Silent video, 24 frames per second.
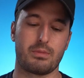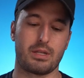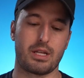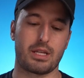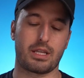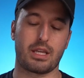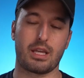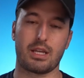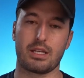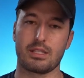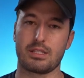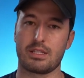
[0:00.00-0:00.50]
and I
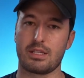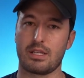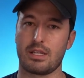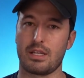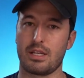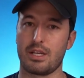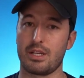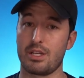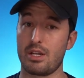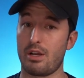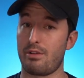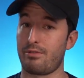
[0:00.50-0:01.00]
can't say
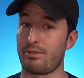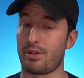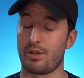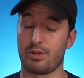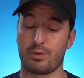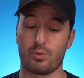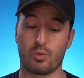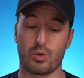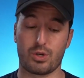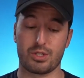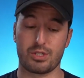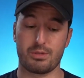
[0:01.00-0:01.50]
enough
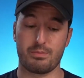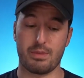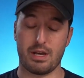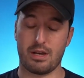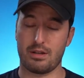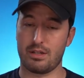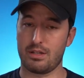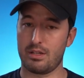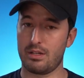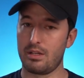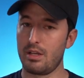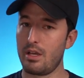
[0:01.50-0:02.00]
good words
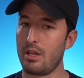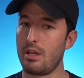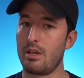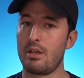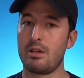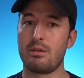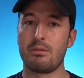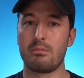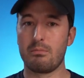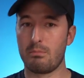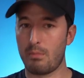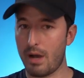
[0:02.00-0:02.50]
about it,
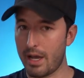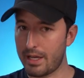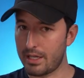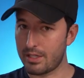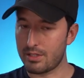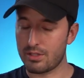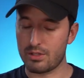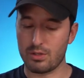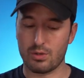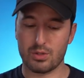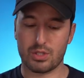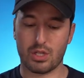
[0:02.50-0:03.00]

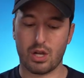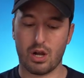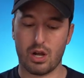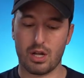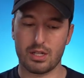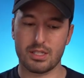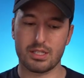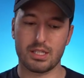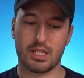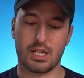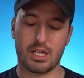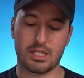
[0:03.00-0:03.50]
minus those
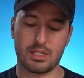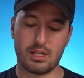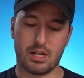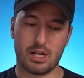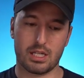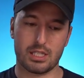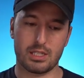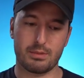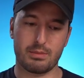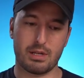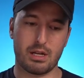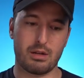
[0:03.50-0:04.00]
cons that I
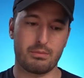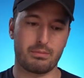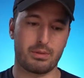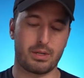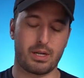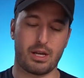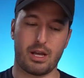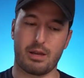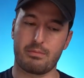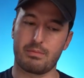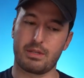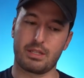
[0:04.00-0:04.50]
talked about.
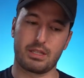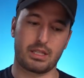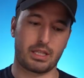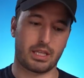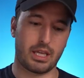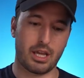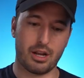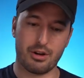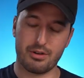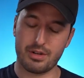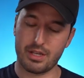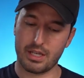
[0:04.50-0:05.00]
But I mean, the
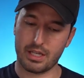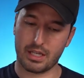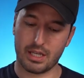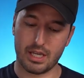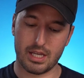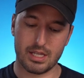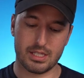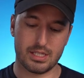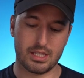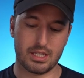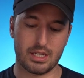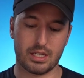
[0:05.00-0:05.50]
carrying
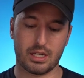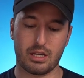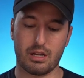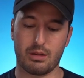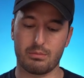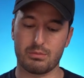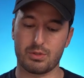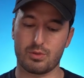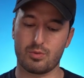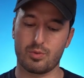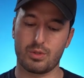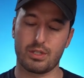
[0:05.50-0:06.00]
case that it
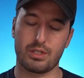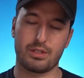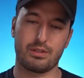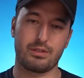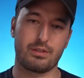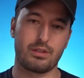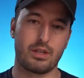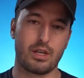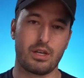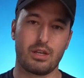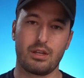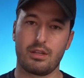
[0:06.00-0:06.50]
comes
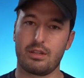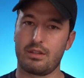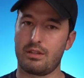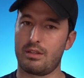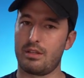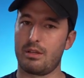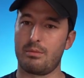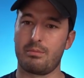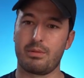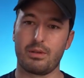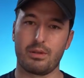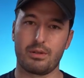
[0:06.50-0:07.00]
with,
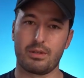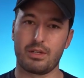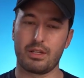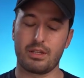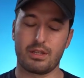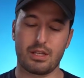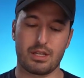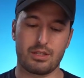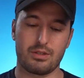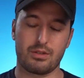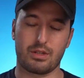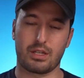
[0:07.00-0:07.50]
the ability
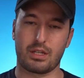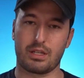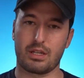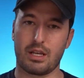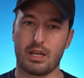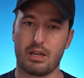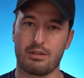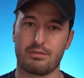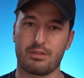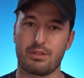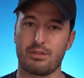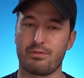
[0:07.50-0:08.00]
that you can
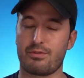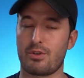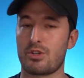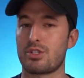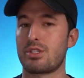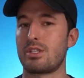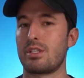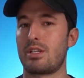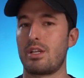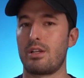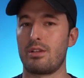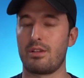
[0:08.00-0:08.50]
have, the
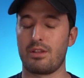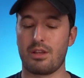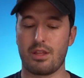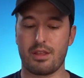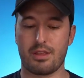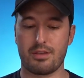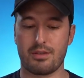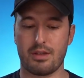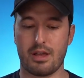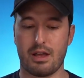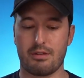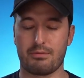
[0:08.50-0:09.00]
versatility
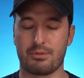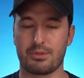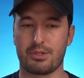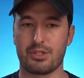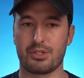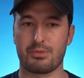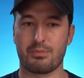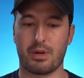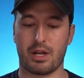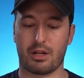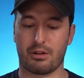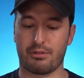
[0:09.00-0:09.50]
that you have with
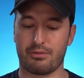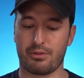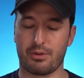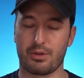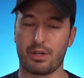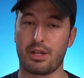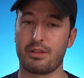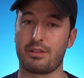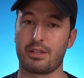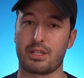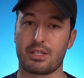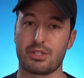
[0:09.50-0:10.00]
this
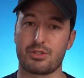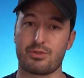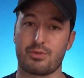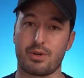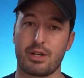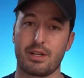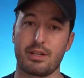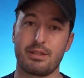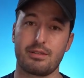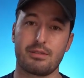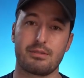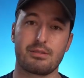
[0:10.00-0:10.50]
microphone, I think is
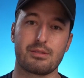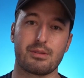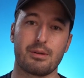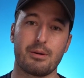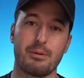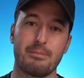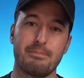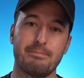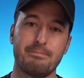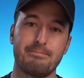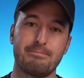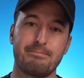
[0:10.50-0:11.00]
great.
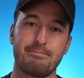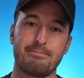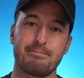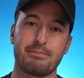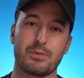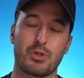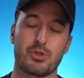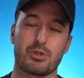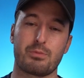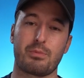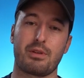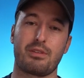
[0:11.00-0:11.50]
So
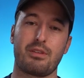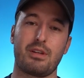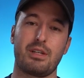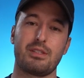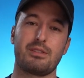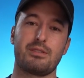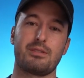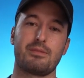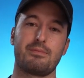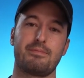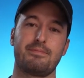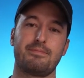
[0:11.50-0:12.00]
those are my
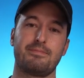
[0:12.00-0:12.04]
thoughts.